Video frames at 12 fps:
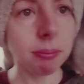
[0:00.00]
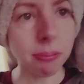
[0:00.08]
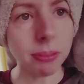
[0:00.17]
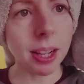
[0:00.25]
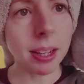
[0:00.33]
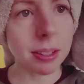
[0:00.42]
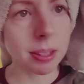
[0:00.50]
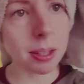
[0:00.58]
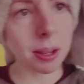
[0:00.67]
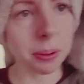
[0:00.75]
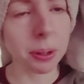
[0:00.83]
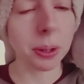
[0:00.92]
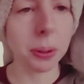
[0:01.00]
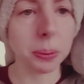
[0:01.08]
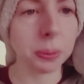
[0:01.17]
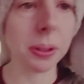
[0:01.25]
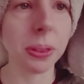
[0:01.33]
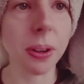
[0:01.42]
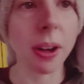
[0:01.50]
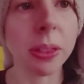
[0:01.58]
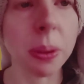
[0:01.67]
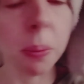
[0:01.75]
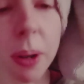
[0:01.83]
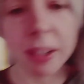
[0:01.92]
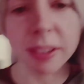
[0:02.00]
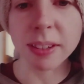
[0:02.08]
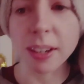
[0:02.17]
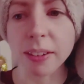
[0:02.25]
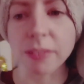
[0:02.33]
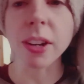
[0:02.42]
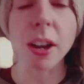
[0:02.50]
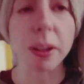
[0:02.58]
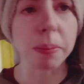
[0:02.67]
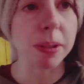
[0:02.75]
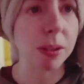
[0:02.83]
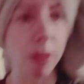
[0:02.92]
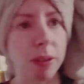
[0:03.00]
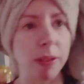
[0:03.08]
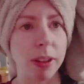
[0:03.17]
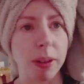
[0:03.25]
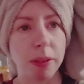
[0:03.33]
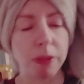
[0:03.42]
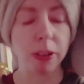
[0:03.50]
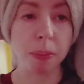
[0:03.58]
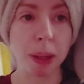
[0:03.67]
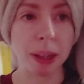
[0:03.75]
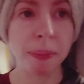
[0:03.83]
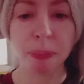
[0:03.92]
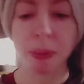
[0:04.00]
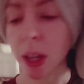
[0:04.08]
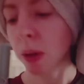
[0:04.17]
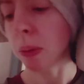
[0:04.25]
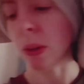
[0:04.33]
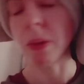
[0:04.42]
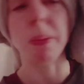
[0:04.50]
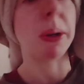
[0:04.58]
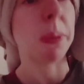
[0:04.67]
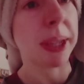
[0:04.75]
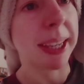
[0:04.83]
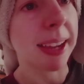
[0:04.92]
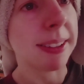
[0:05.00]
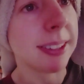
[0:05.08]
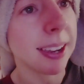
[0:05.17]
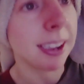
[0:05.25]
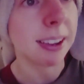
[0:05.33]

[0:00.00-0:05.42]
So, who would have thought the worst day of Dogmas for filming would have been a weekend day? Not